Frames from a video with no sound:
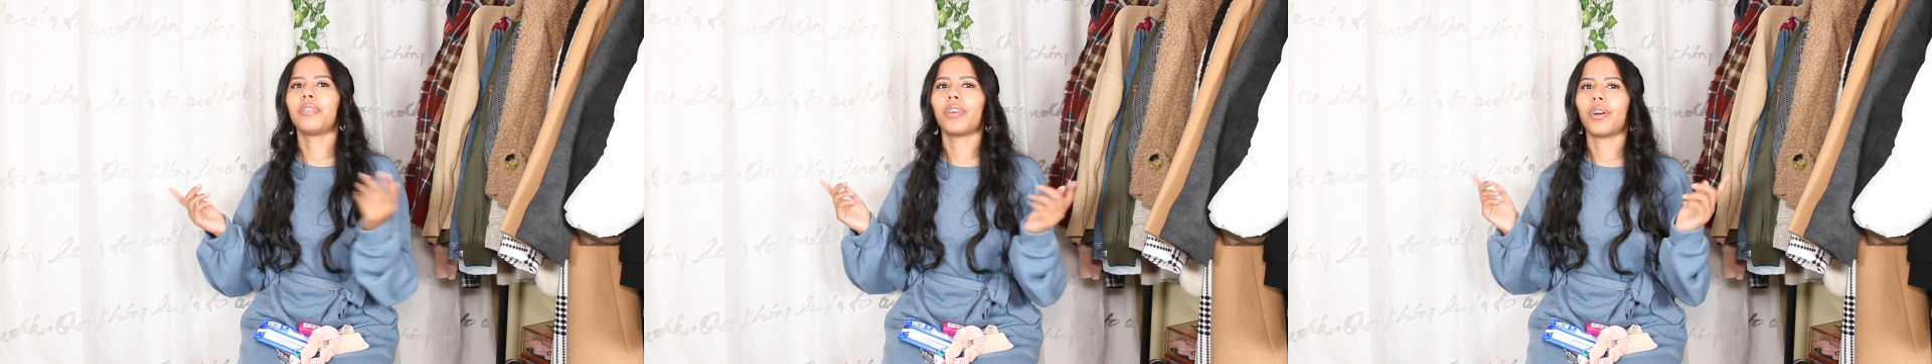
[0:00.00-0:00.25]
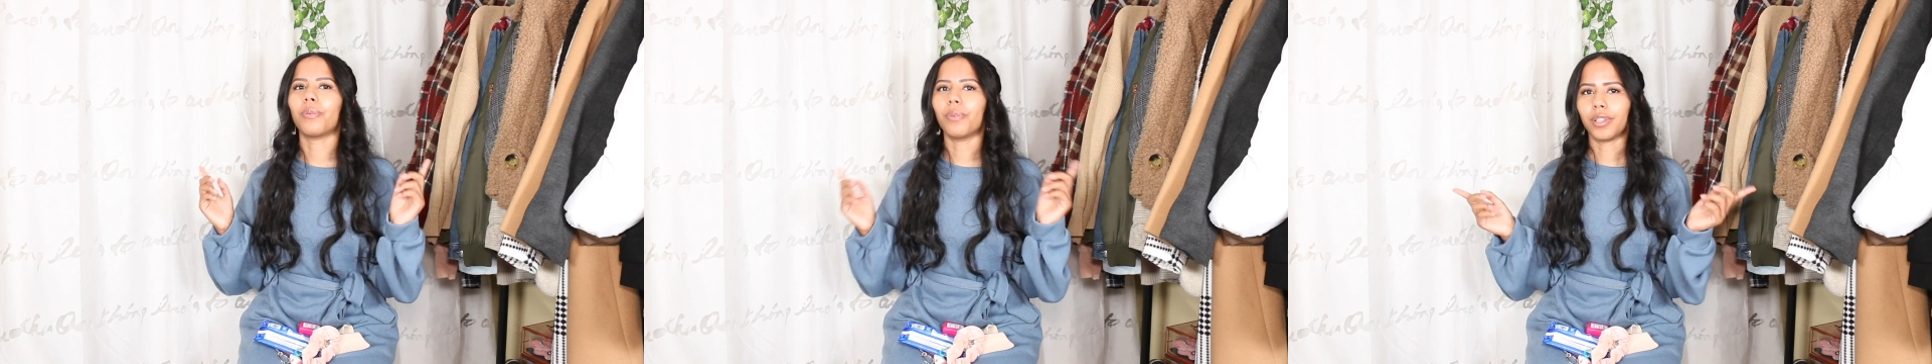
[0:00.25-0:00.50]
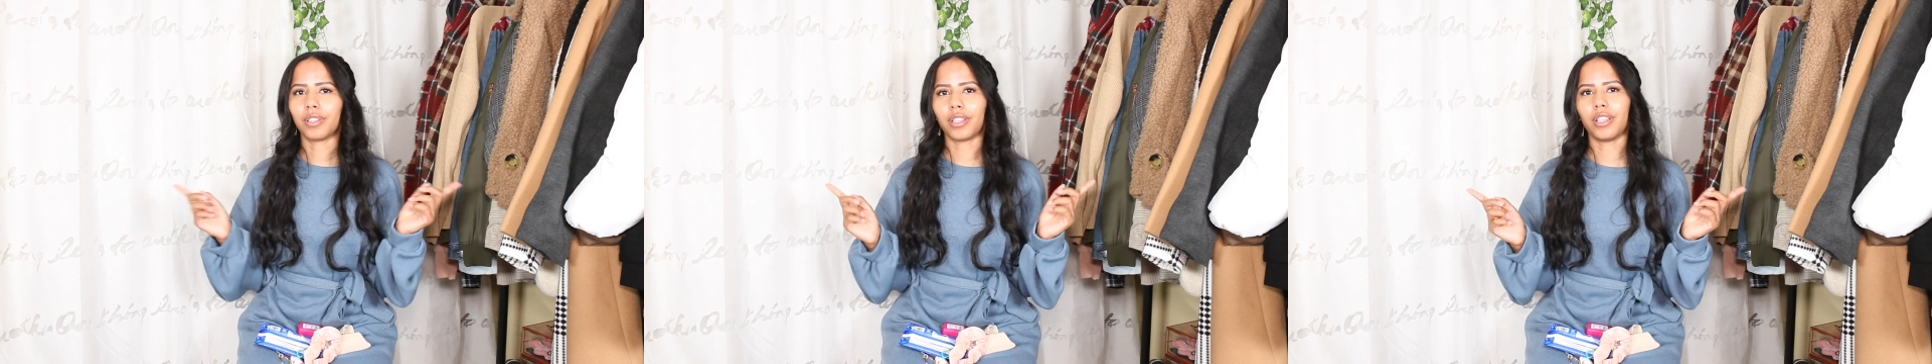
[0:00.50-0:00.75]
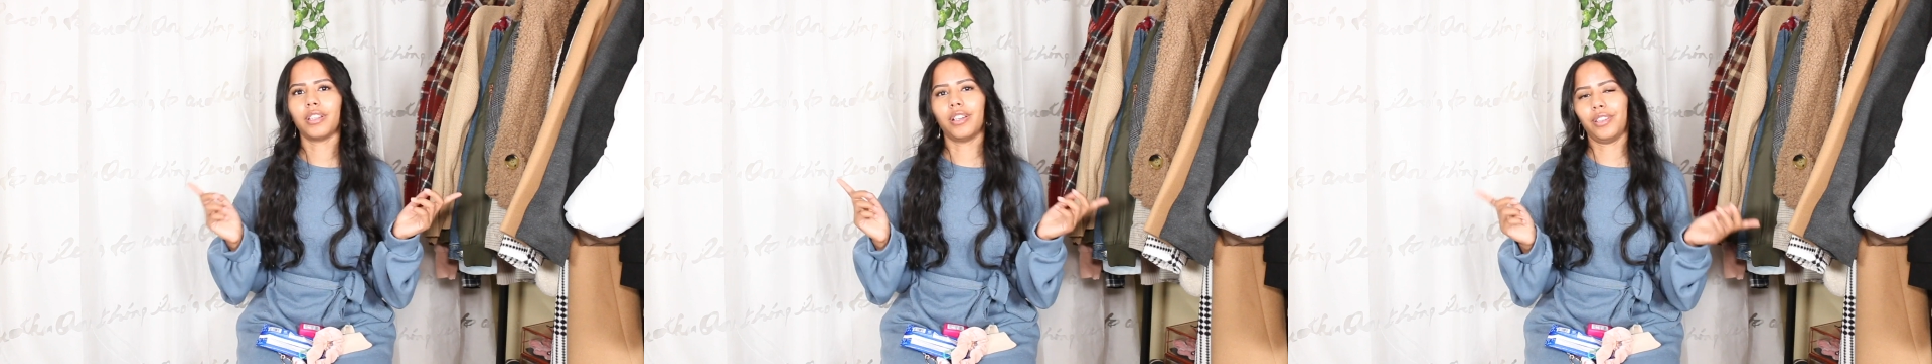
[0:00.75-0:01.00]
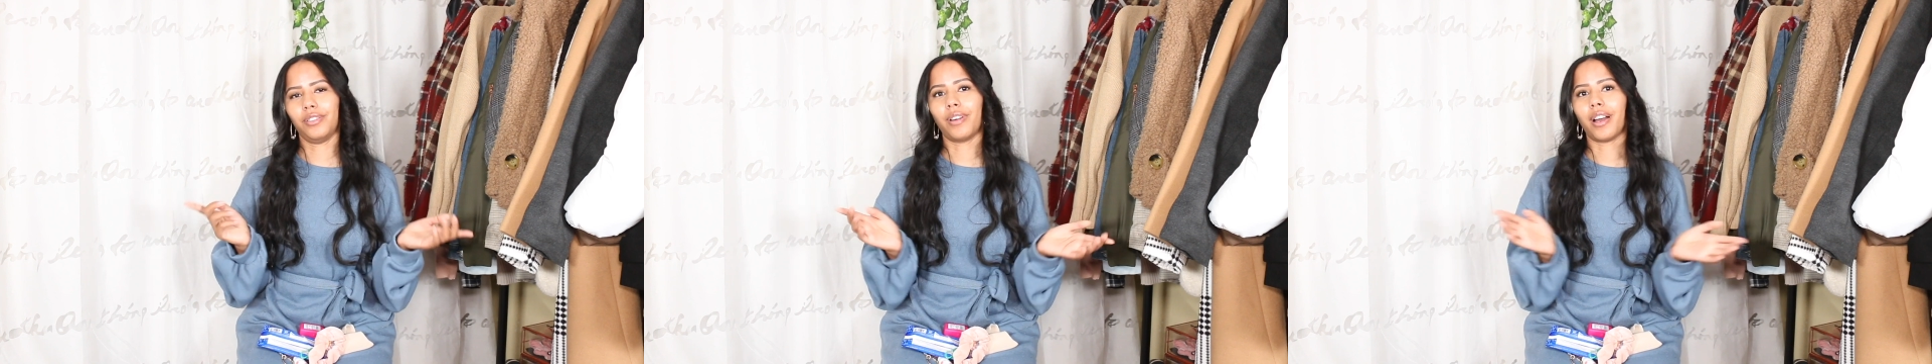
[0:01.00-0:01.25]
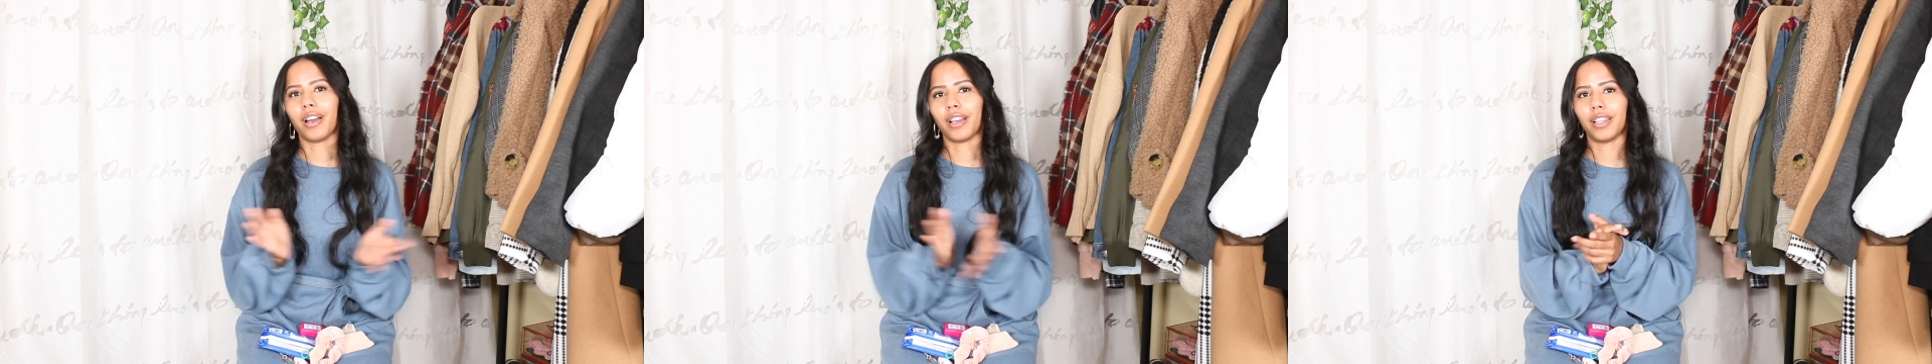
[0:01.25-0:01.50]
know one thing that you
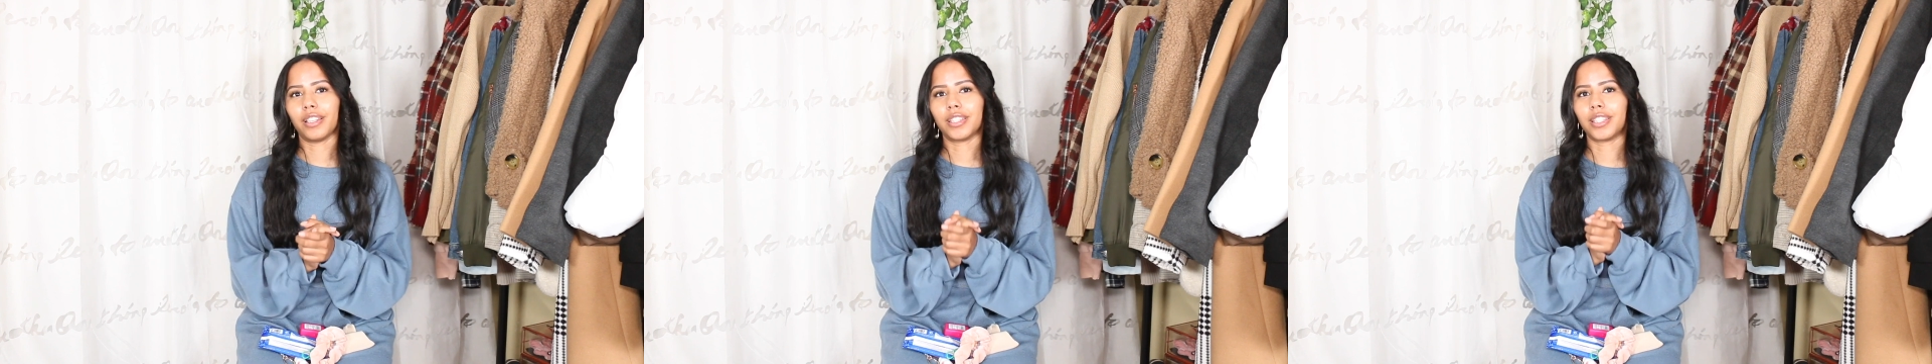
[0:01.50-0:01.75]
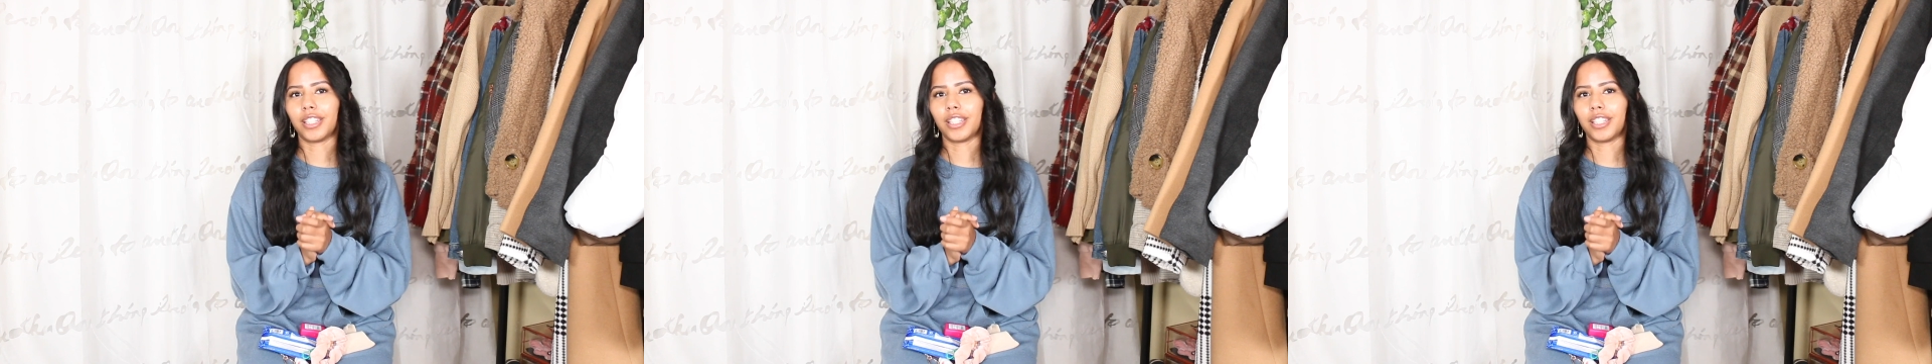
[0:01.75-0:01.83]
guys